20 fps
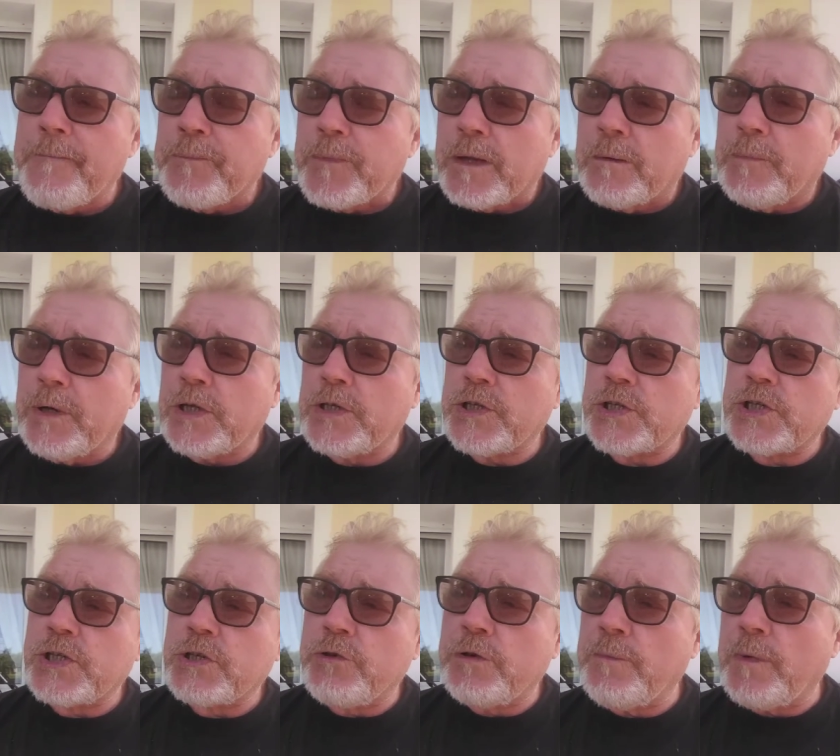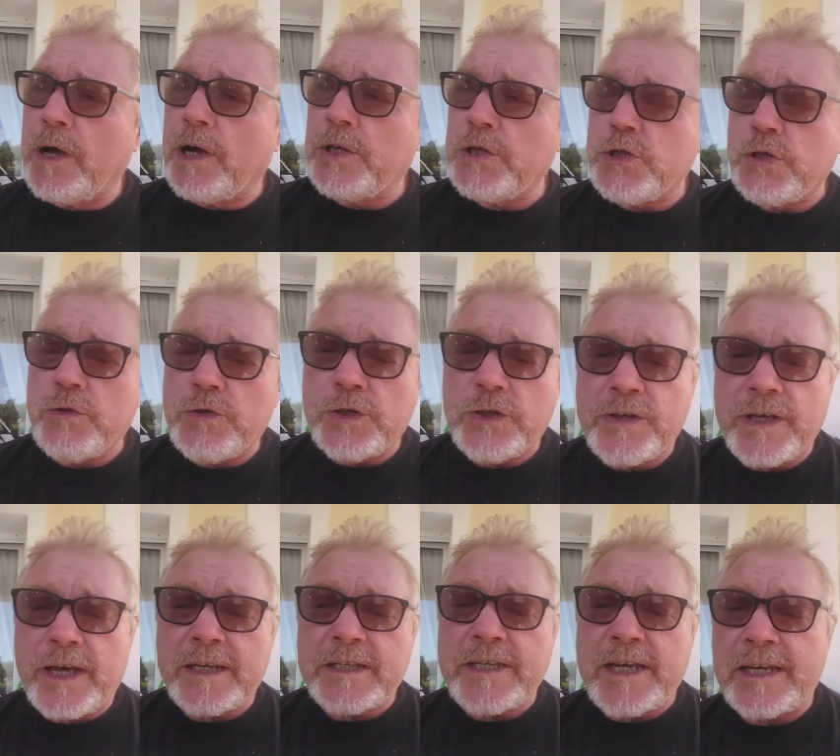But just to remind you that
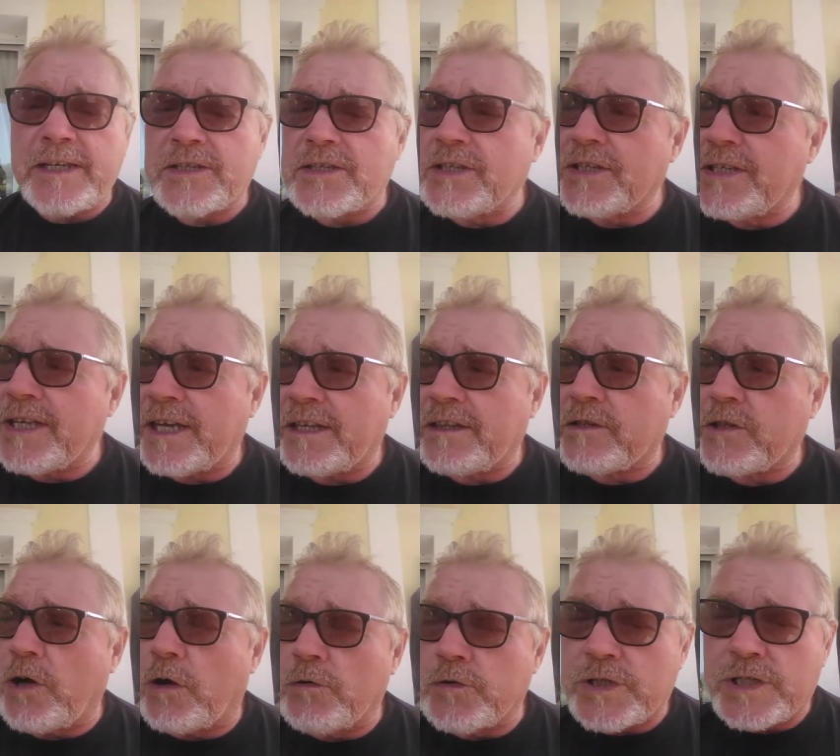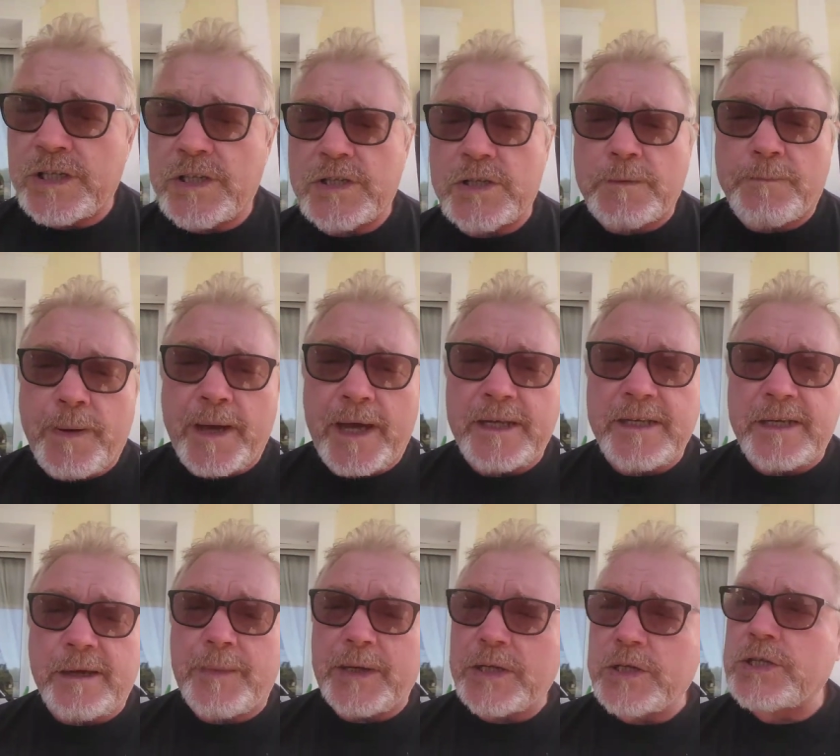that takes the death toll since the
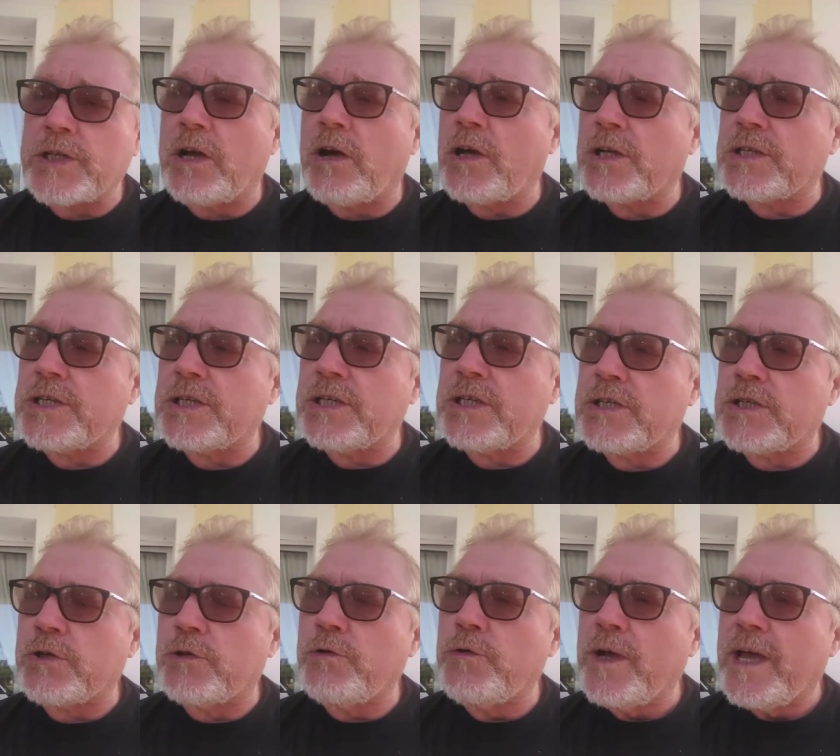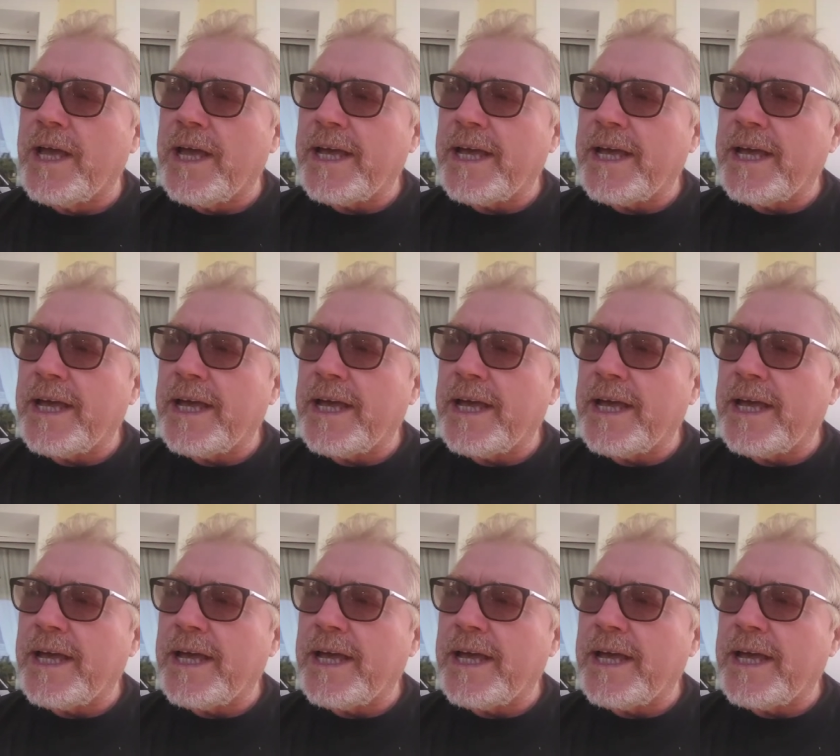pandemic started to